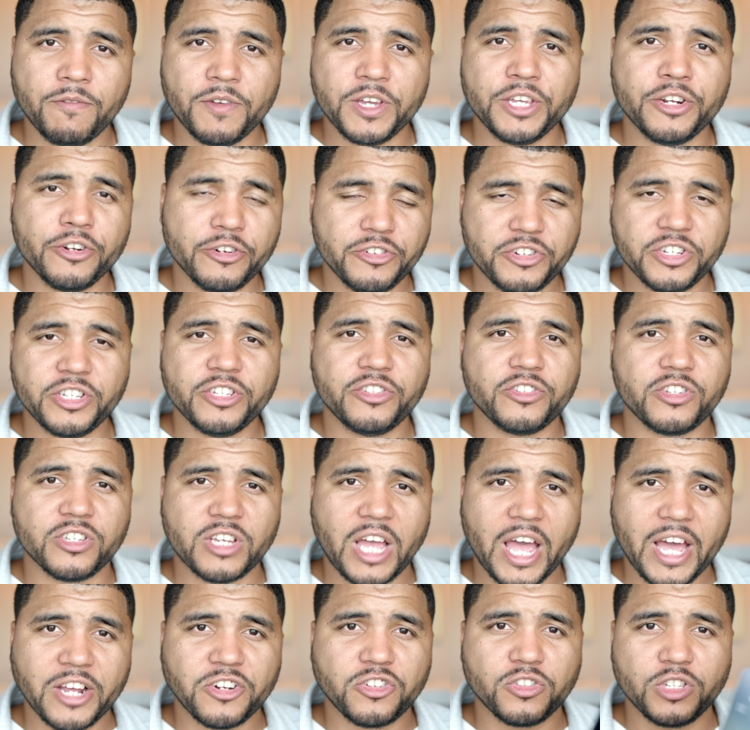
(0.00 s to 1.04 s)
of energy to
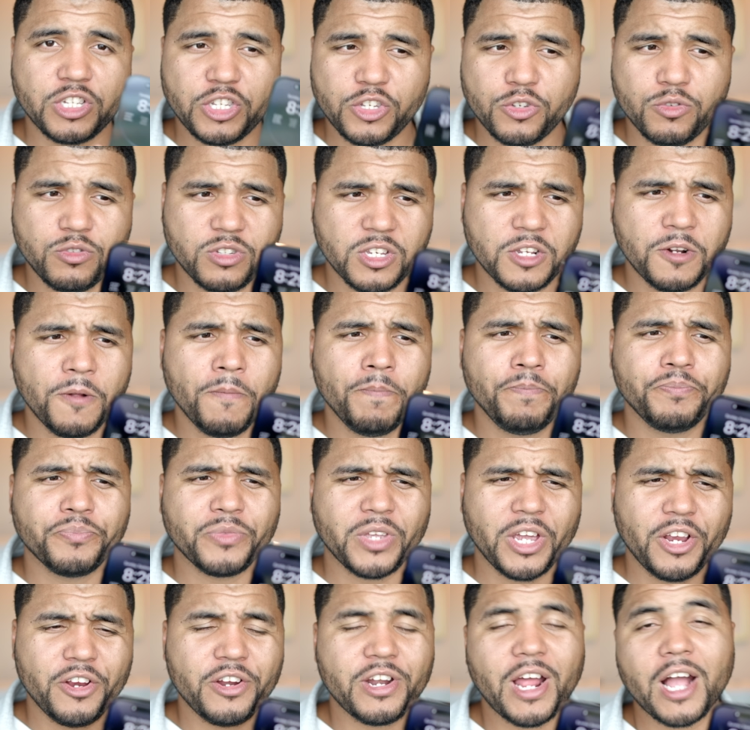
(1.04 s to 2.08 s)
actually use it
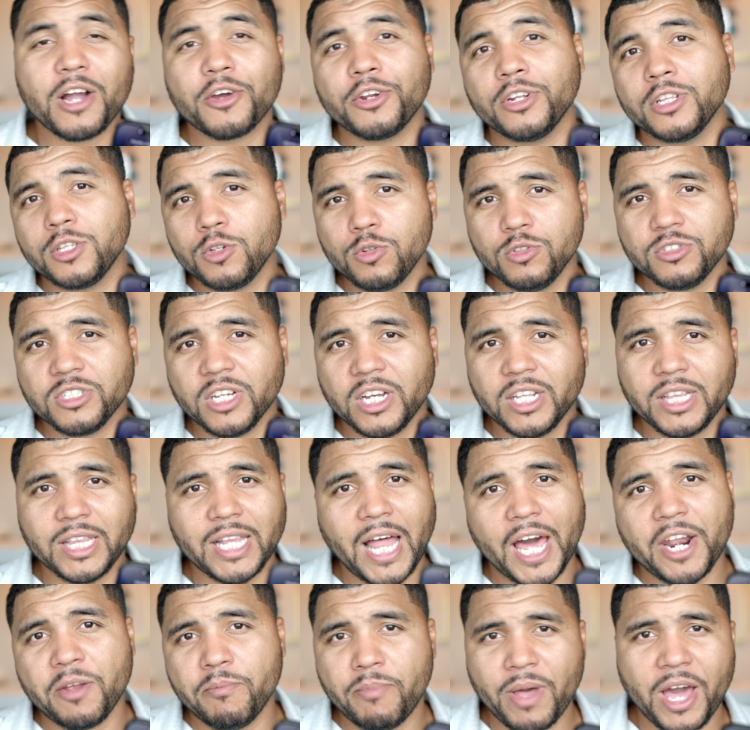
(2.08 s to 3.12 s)
and you're not gonna lose a
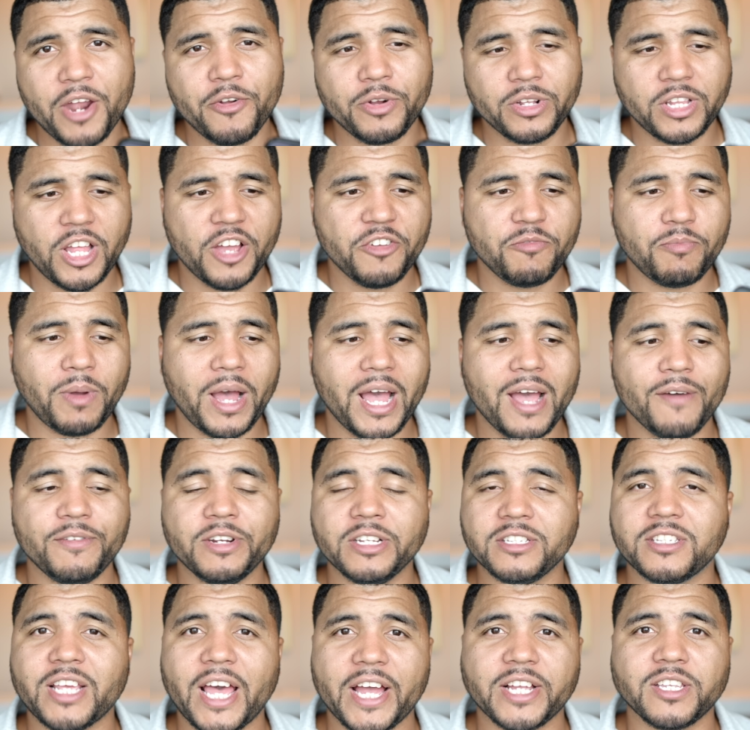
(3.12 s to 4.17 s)
lot of battery life by
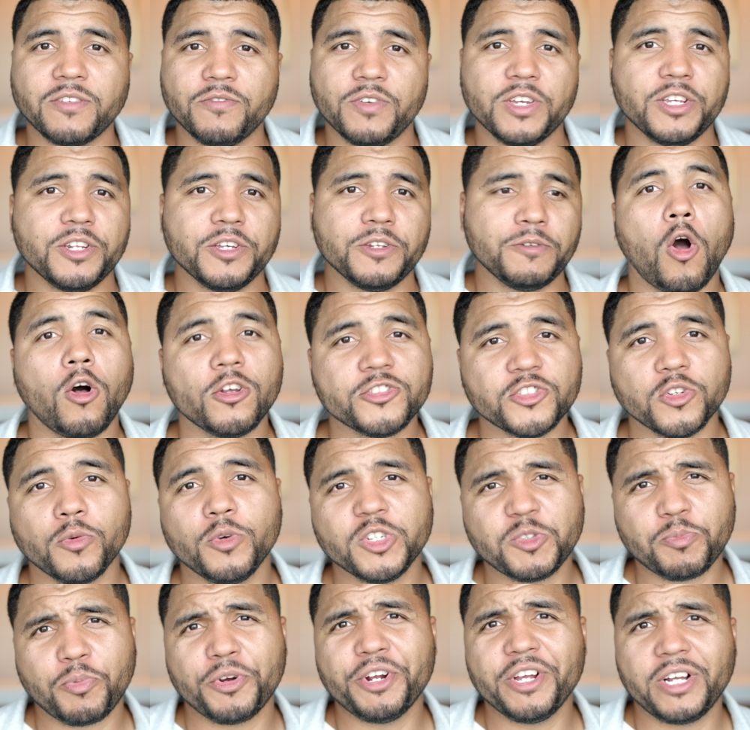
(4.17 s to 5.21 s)
having this activated. Also,
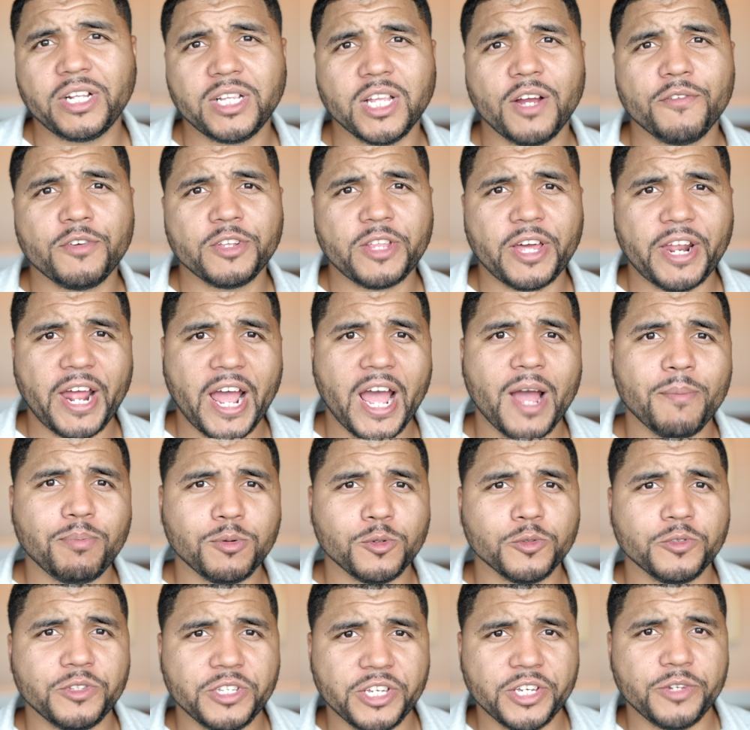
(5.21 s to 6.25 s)
what's pretty clever that
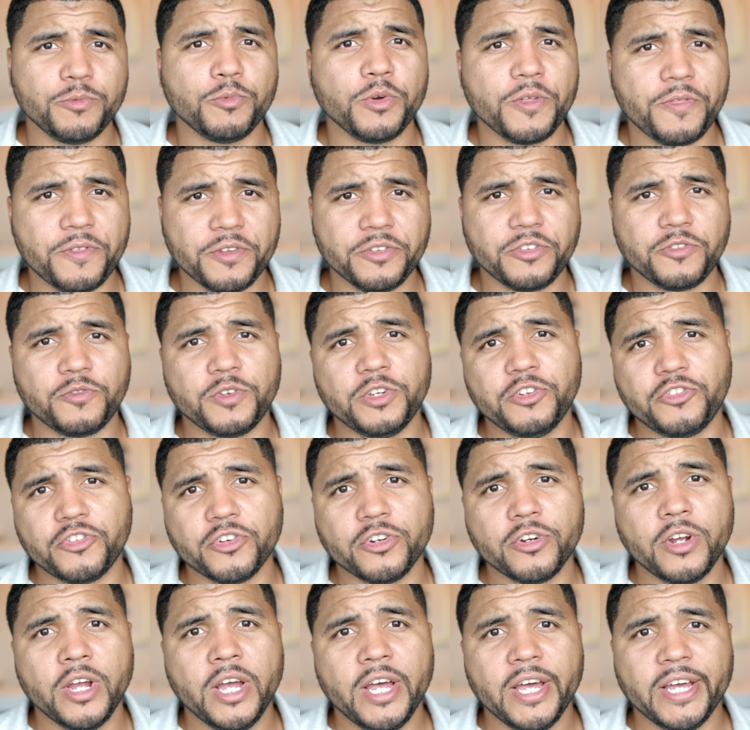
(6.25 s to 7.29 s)
Apple did with this
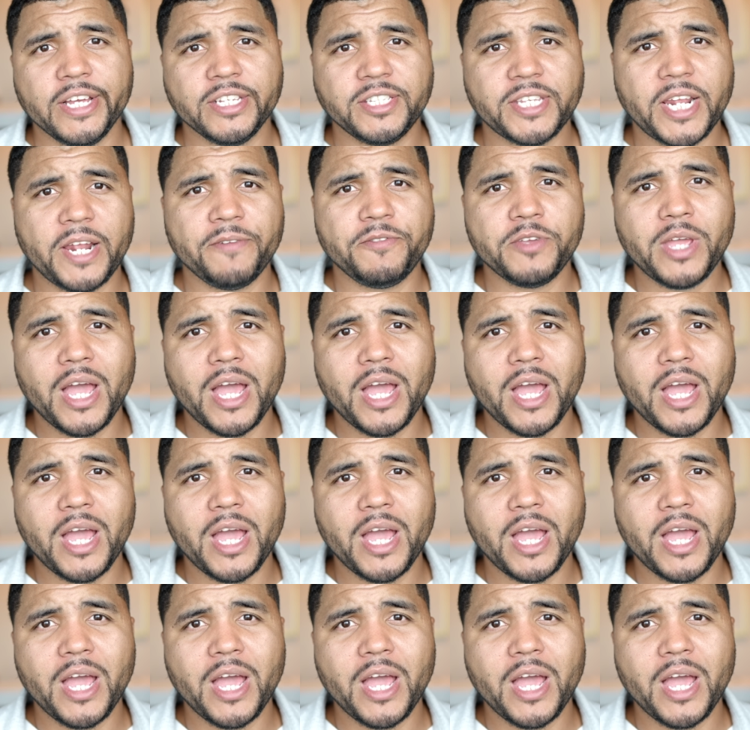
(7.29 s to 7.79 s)
feature is that if